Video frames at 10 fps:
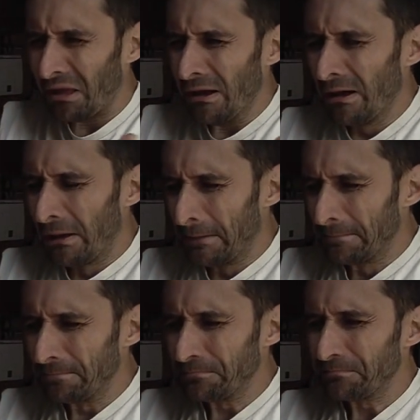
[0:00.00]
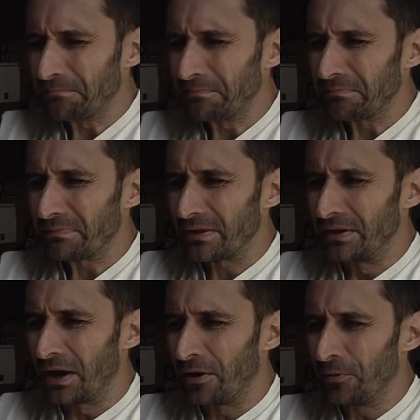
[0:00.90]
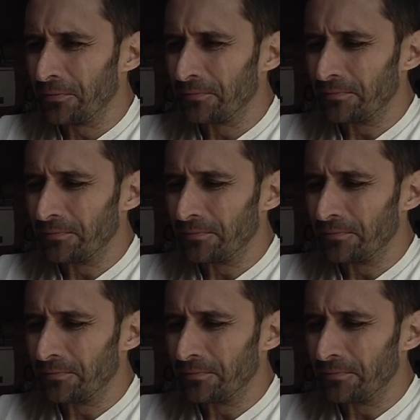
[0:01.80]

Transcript: Oh. No.